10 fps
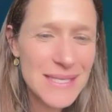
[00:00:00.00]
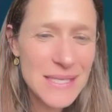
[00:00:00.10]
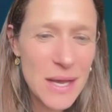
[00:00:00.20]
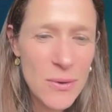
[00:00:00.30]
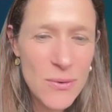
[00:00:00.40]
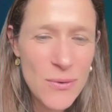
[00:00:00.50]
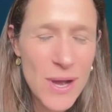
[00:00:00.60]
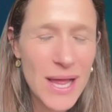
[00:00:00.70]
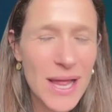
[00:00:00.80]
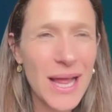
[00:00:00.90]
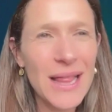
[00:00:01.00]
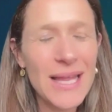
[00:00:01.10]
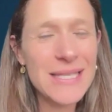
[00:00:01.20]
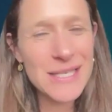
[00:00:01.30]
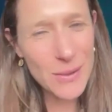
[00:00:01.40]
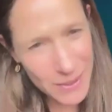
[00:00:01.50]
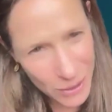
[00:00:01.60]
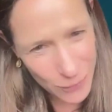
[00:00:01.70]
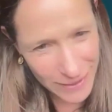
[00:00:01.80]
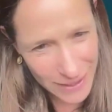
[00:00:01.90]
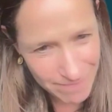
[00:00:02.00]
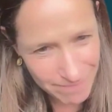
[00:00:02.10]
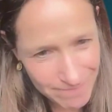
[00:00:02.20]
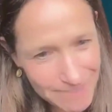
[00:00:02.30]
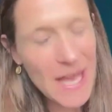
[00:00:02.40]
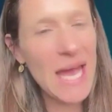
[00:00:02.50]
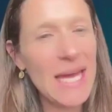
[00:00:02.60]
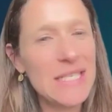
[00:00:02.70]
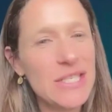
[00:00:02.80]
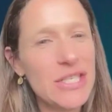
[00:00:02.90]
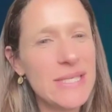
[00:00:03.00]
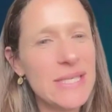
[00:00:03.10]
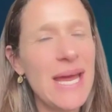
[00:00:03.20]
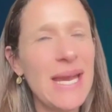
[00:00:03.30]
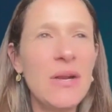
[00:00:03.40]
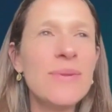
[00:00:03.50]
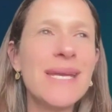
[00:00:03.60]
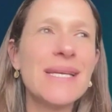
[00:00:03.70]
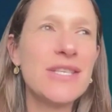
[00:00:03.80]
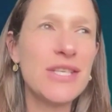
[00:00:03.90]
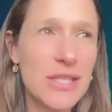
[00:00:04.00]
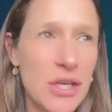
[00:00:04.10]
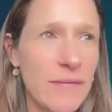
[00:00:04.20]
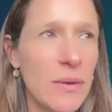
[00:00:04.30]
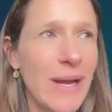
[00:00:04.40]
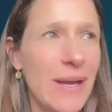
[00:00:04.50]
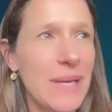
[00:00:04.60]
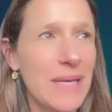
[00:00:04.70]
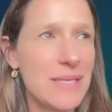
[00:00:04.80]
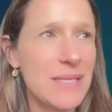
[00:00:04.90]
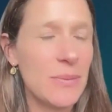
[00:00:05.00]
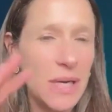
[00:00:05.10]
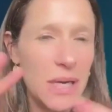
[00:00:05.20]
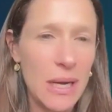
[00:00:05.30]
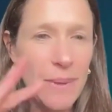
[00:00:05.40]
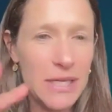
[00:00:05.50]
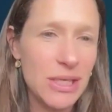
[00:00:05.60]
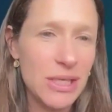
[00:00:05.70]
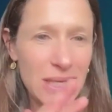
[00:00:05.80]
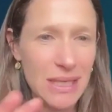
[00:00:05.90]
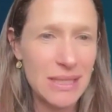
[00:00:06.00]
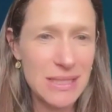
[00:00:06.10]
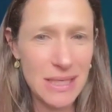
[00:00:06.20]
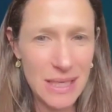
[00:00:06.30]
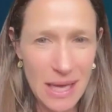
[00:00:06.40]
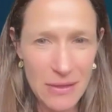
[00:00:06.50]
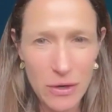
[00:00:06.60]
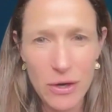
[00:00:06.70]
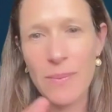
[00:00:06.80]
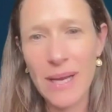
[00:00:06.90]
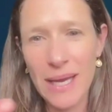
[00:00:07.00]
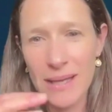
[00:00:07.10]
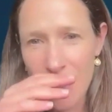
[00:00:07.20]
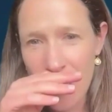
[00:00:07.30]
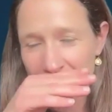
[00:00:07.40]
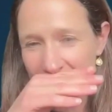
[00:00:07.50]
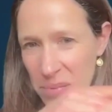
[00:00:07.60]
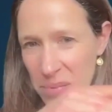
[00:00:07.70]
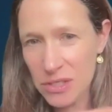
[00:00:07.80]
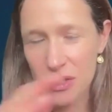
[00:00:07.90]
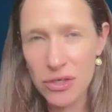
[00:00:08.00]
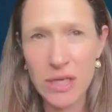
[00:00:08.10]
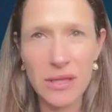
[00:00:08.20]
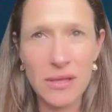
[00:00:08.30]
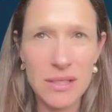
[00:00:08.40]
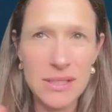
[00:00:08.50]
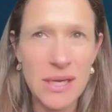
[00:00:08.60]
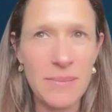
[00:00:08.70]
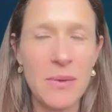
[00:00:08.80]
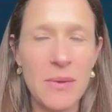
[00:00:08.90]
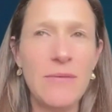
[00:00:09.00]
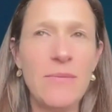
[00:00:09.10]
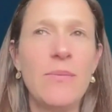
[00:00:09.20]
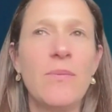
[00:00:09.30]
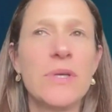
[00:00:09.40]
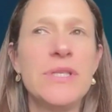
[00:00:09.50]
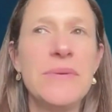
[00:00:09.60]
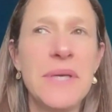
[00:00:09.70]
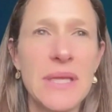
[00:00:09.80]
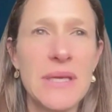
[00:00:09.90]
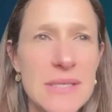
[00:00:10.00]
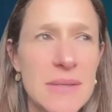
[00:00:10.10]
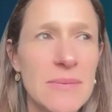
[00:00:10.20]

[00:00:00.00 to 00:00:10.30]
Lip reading: So let's start with COVID, and I don't think it's just COVID, right? Because there were a bunch of things together, right, that happened during the time that we were doing this.